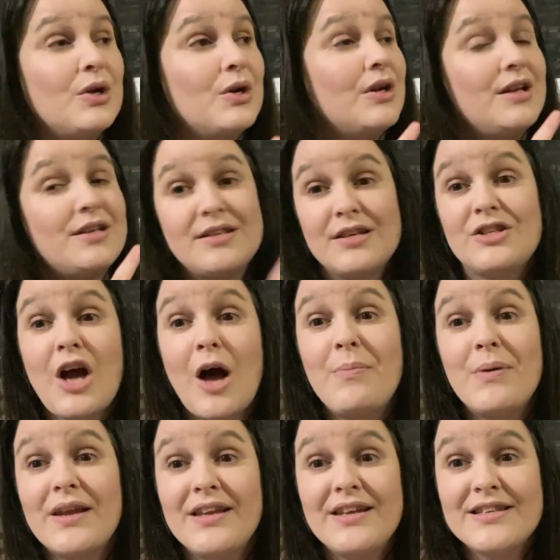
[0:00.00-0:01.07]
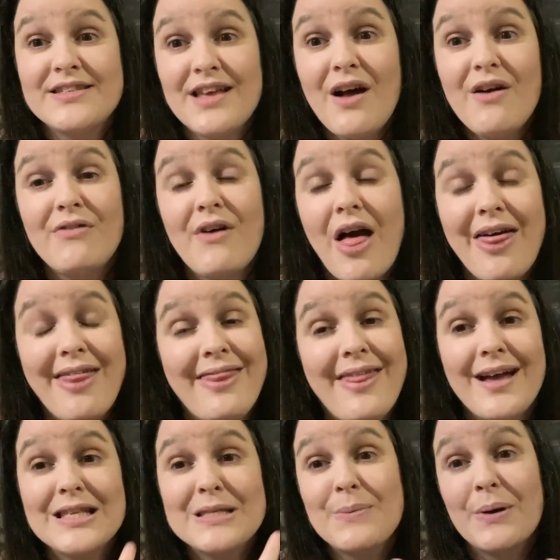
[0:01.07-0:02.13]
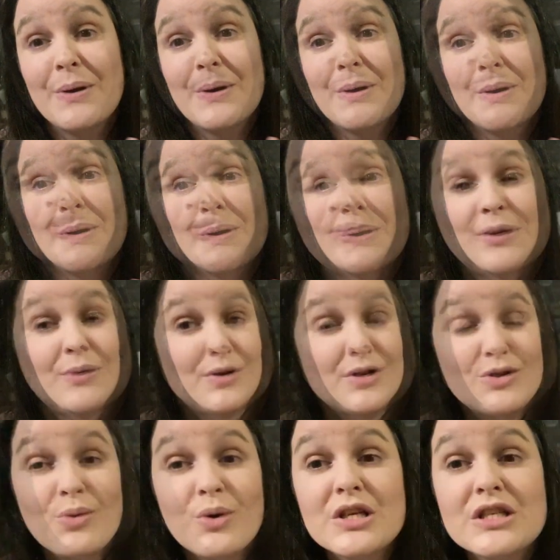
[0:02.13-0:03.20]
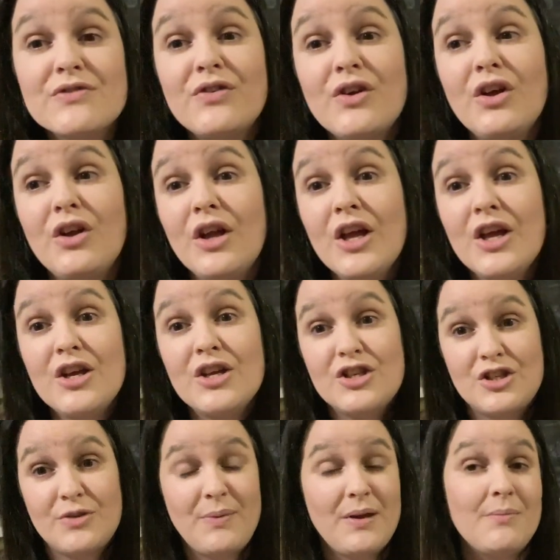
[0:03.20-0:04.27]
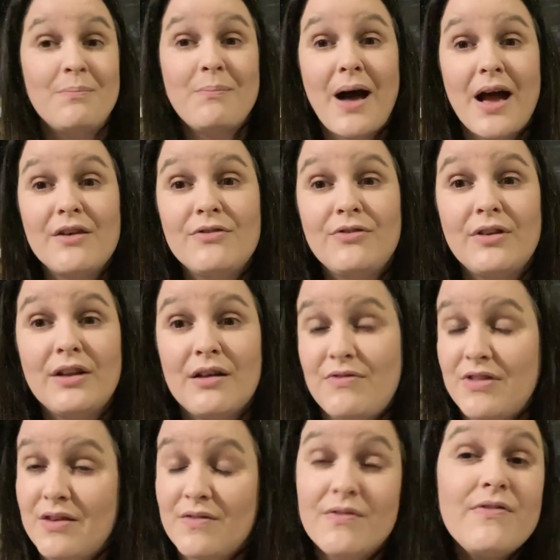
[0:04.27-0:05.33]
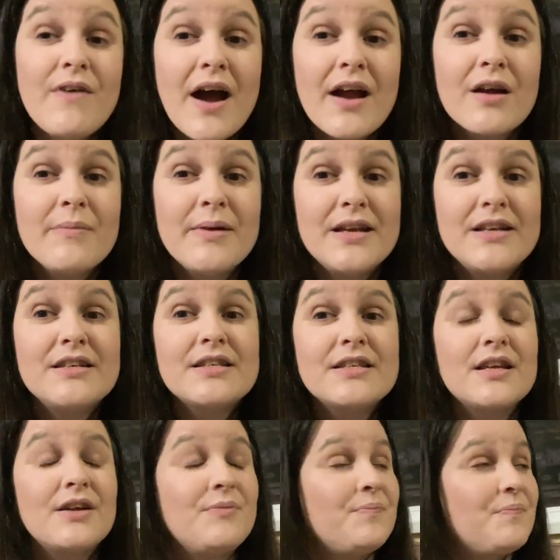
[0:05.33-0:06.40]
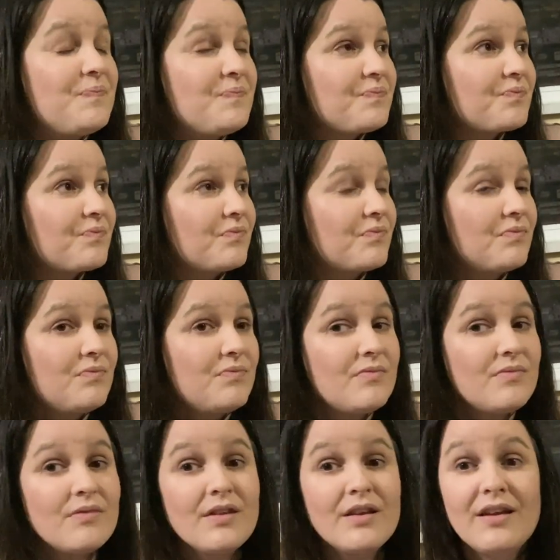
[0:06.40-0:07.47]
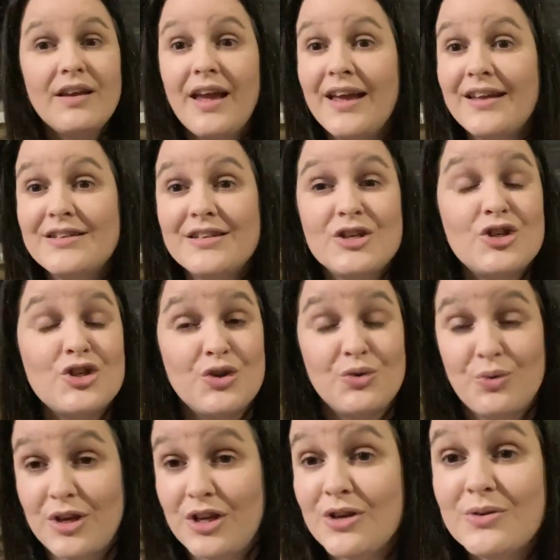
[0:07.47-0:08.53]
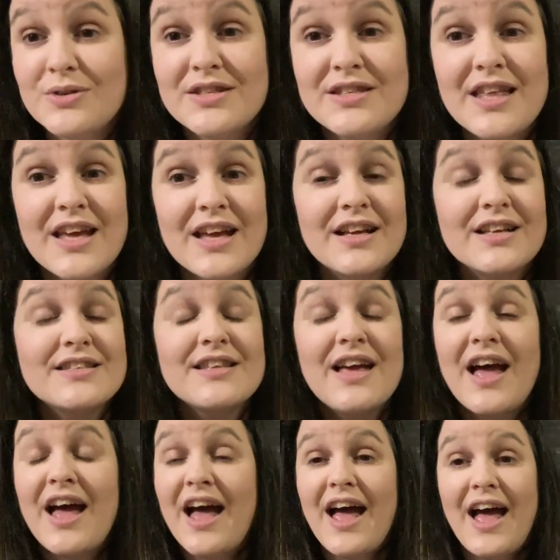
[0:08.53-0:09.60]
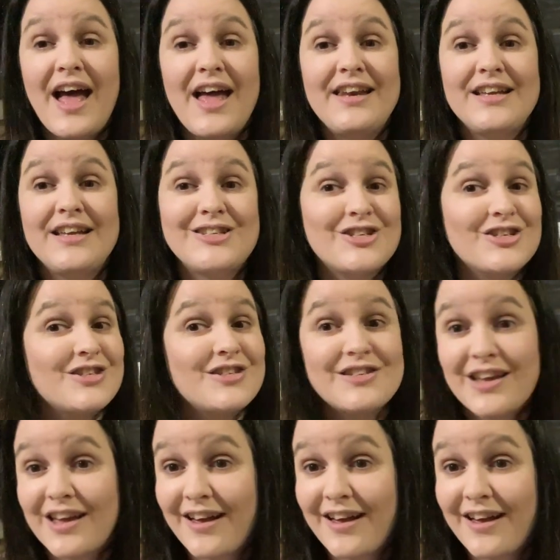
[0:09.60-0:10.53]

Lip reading: is a topic in itself. That sparks them to be resourceful, to be mindful of the environment, and to reuse things. And it's just